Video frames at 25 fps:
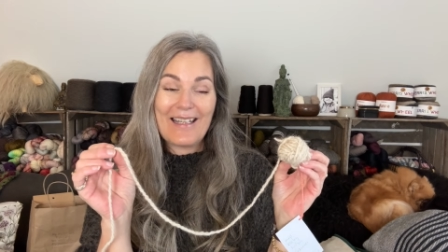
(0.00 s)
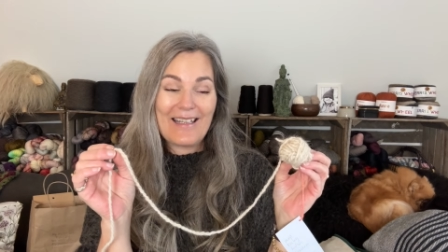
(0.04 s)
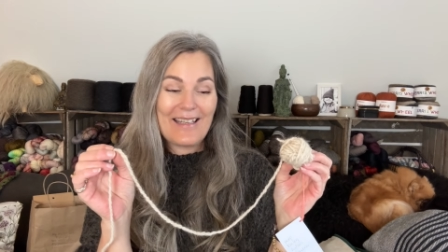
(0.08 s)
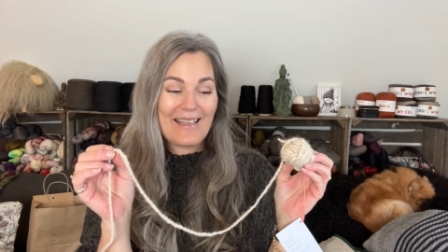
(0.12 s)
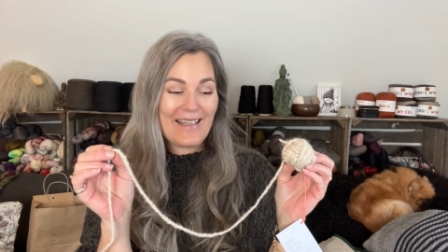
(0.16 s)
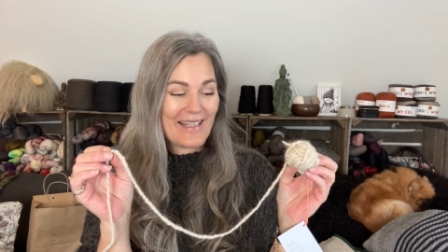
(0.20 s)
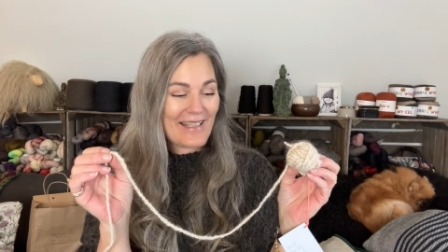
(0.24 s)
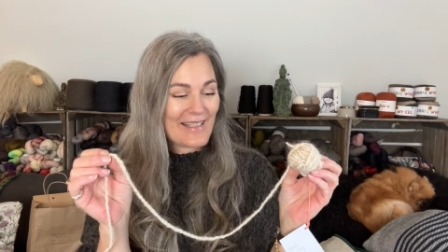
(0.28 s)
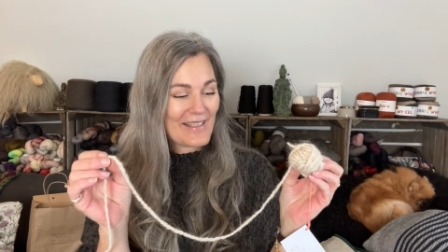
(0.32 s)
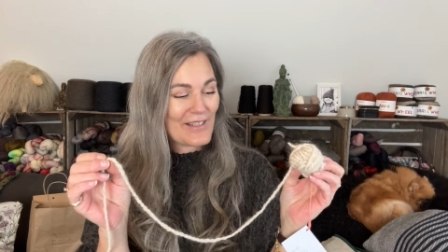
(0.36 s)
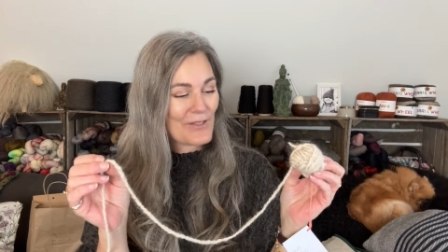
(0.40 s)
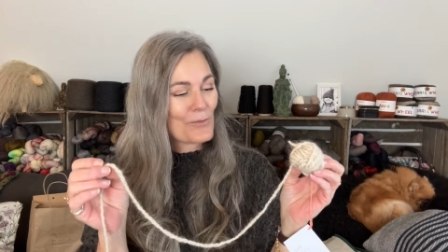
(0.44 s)

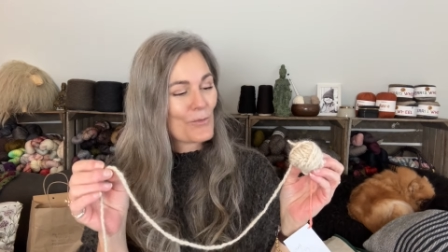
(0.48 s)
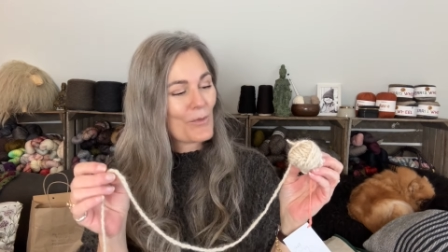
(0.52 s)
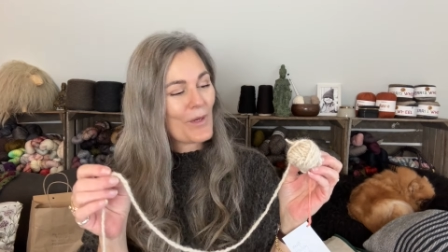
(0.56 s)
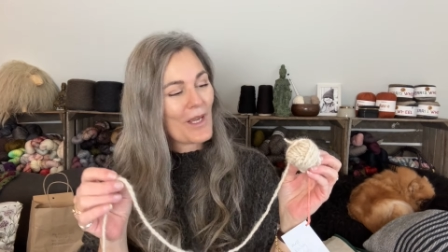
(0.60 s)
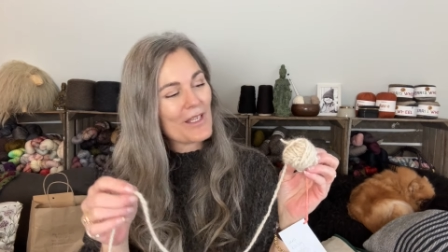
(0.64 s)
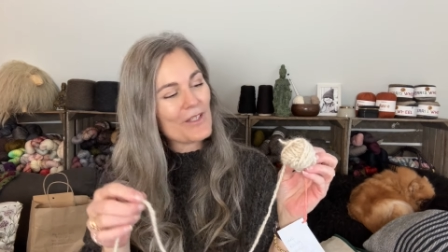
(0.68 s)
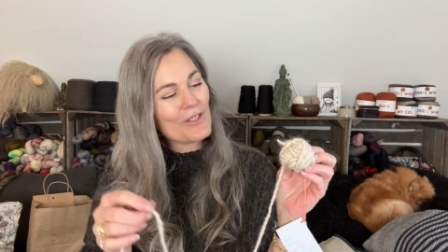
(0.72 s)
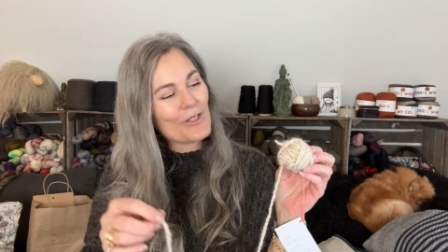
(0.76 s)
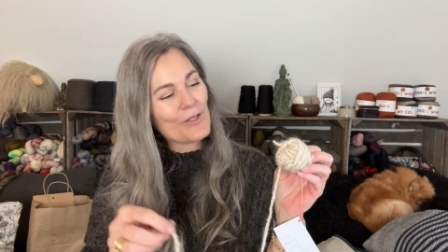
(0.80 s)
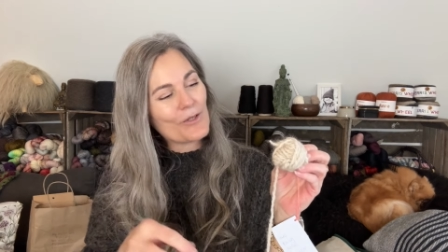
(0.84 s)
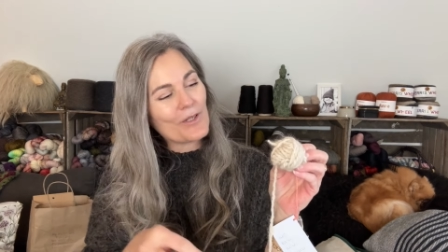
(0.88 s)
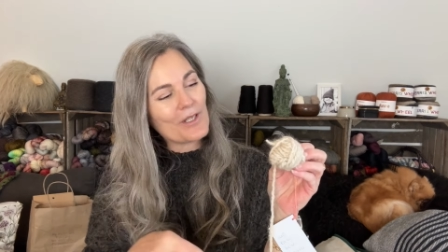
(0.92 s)
this where
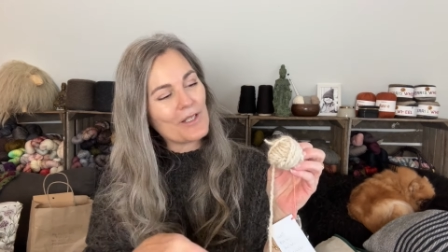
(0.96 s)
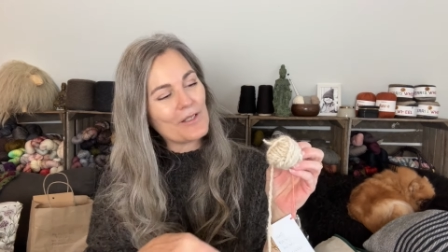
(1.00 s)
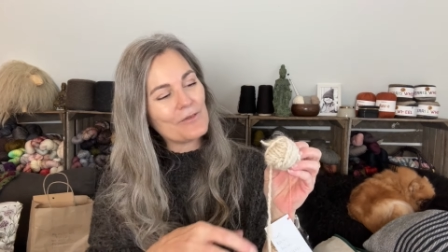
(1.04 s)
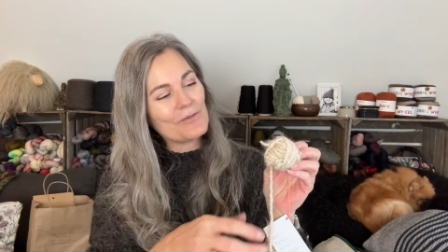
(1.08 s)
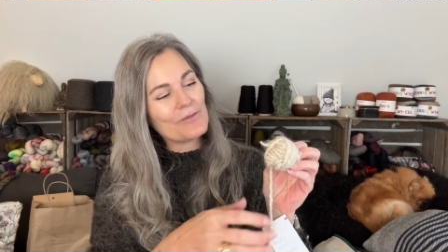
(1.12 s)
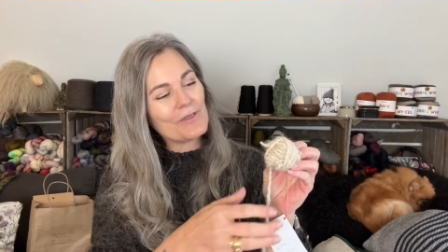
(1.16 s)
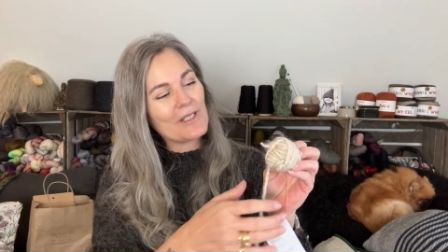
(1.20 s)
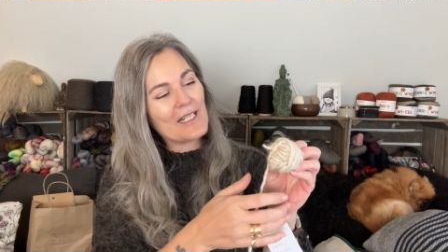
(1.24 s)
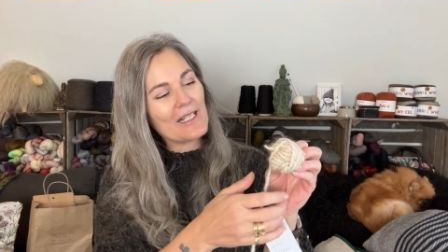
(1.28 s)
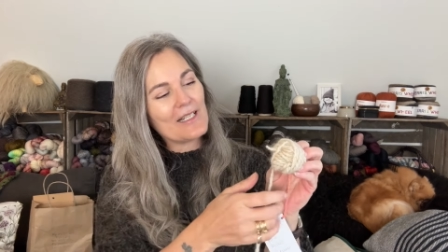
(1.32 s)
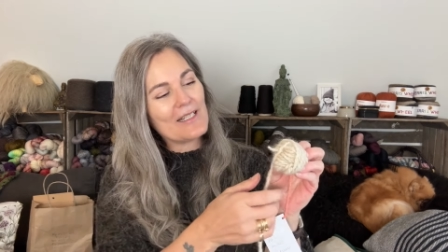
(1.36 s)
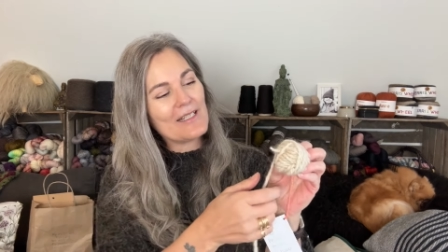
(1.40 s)
you can
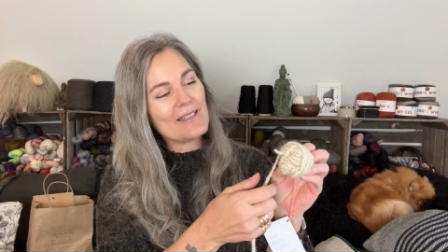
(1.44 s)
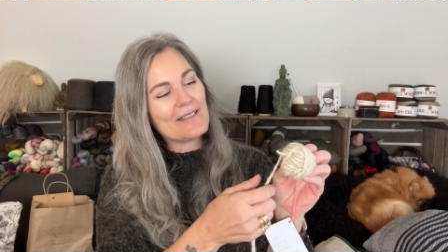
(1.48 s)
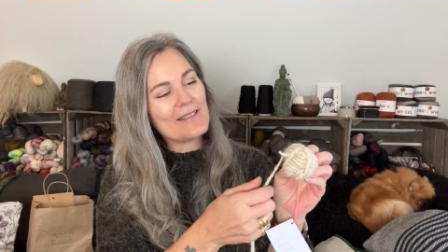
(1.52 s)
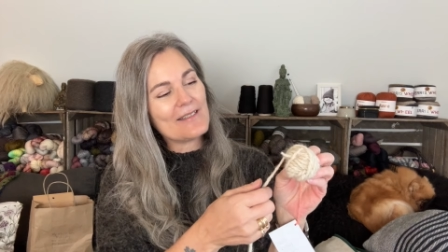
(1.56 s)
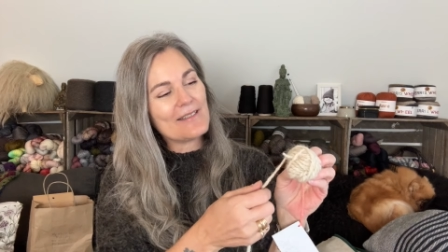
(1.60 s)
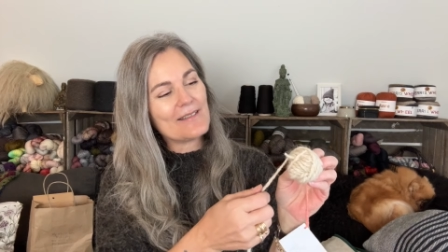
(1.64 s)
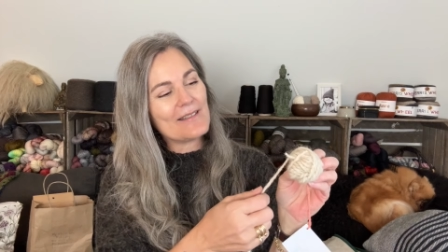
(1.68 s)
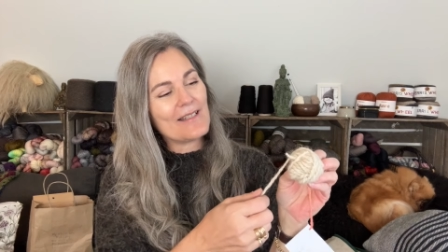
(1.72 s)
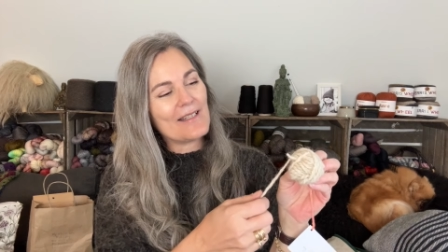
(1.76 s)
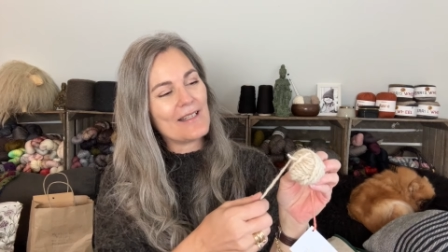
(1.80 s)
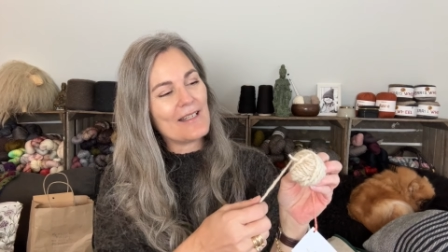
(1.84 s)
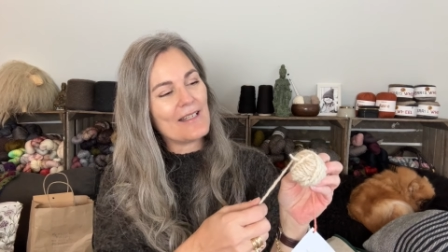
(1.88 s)
really
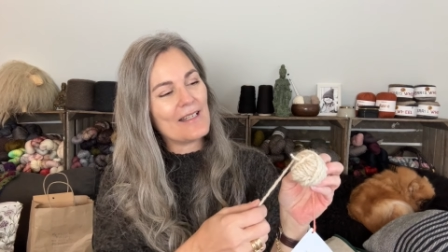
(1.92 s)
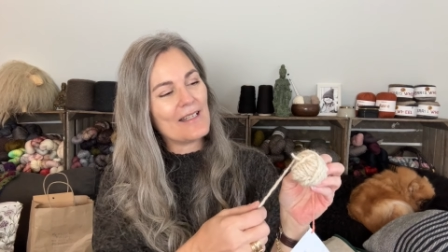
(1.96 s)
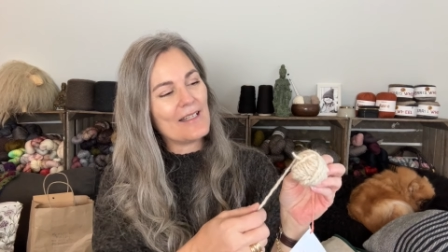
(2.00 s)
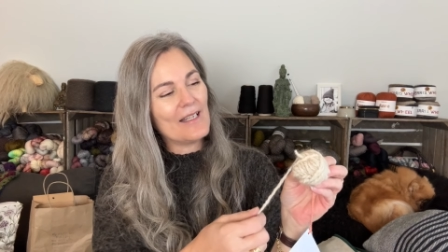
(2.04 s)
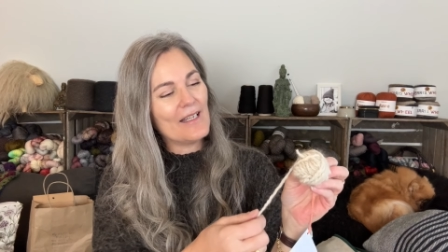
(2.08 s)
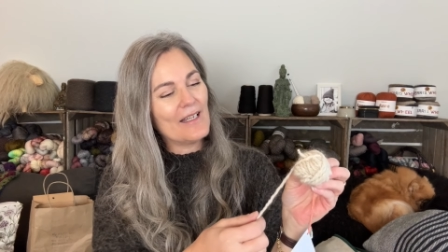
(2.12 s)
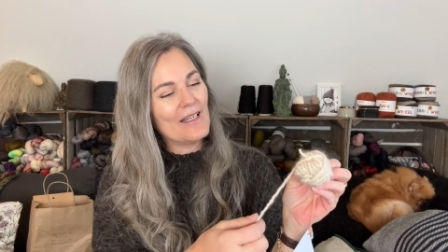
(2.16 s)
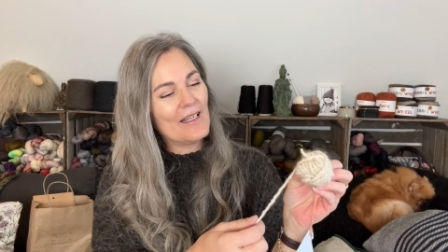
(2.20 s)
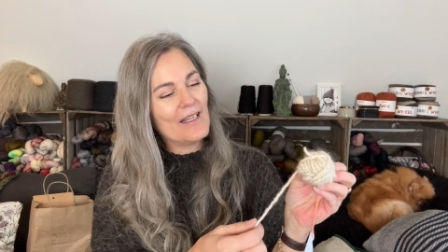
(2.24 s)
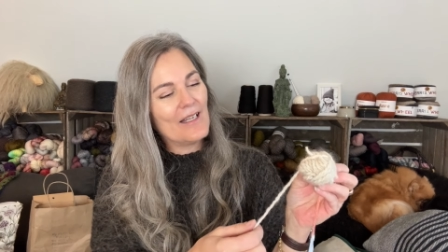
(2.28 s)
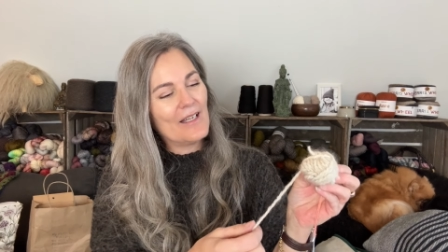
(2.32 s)
see